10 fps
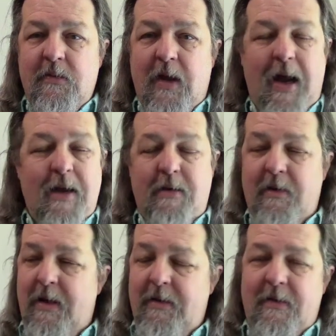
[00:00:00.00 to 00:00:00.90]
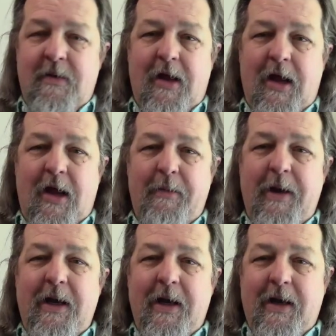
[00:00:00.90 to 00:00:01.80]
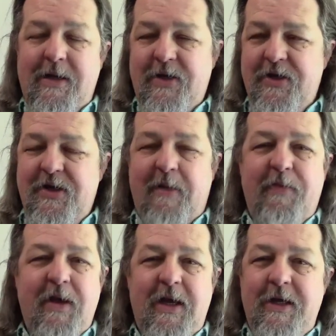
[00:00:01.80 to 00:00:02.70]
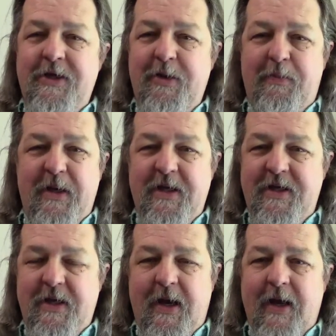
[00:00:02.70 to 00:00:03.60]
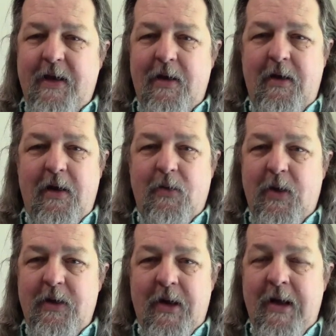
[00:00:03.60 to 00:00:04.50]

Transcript: I, I mean, unless it's something easy peasy that I can deal with.